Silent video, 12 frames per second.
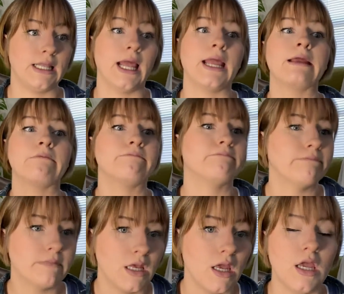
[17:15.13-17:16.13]
like,
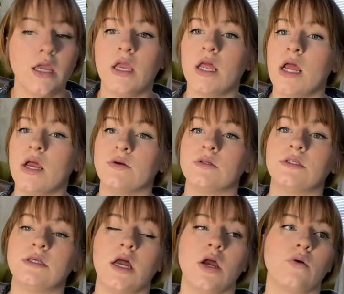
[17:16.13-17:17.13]
you know.
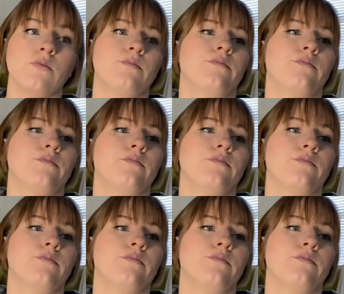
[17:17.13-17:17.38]
So